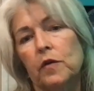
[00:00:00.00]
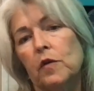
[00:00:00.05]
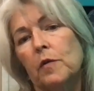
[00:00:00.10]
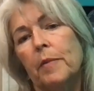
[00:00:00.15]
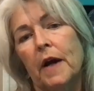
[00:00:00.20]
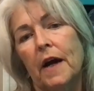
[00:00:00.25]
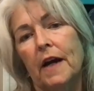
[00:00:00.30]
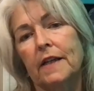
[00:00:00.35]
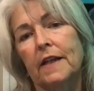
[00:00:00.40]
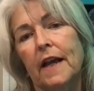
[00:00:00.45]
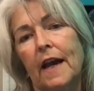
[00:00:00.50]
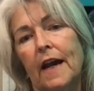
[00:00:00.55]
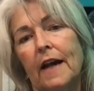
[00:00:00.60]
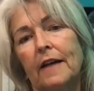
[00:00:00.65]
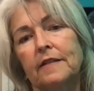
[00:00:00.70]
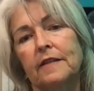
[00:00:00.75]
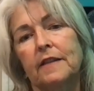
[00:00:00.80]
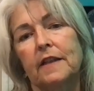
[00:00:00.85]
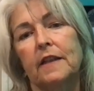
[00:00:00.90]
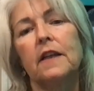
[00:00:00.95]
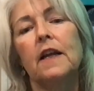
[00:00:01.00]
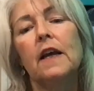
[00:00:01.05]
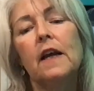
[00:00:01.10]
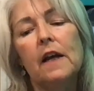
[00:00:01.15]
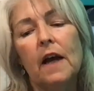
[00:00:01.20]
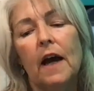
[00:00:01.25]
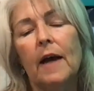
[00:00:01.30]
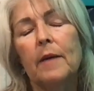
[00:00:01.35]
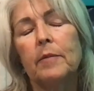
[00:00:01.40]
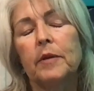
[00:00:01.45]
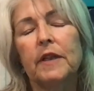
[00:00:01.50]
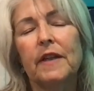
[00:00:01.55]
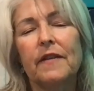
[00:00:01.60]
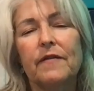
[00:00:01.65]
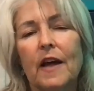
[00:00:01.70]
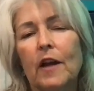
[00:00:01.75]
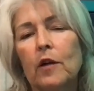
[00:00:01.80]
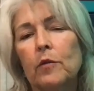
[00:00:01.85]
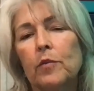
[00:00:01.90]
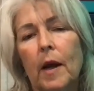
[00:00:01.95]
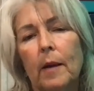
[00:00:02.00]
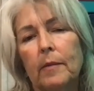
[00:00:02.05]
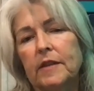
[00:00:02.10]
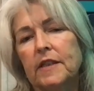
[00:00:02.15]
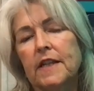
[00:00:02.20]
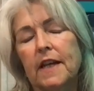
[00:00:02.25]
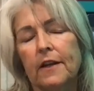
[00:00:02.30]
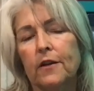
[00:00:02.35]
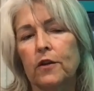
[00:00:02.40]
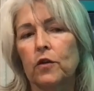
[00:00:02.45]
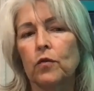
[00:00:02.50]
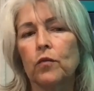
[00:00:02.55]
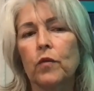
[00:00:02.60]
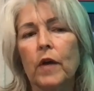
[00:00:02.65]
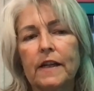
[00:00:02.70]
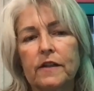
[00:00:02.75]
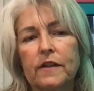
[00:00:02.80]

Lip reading: podcast, and I believe that'll probably take you right